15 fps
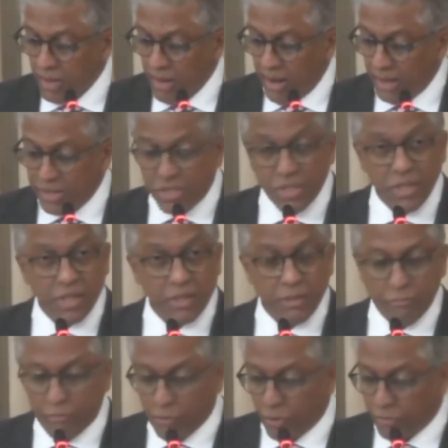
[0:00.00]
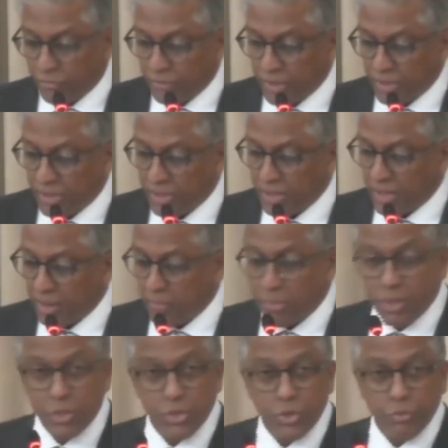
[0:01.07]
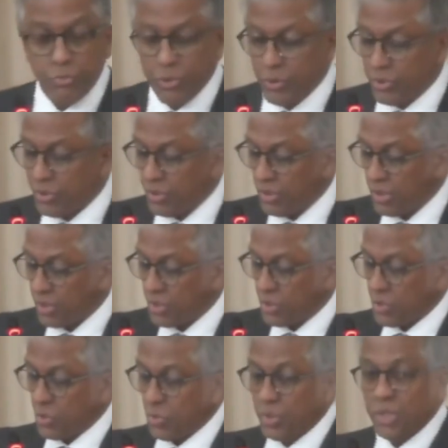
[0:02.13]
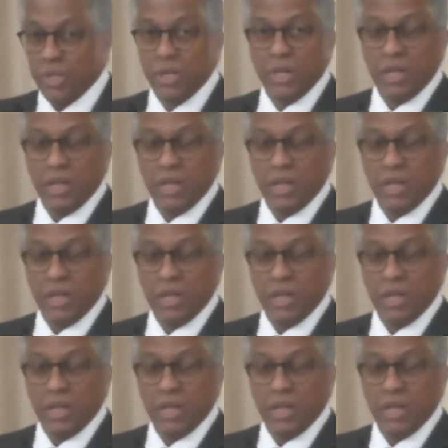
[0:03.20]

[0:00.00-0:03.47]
I say at the forefront, and I pay tribute to the astute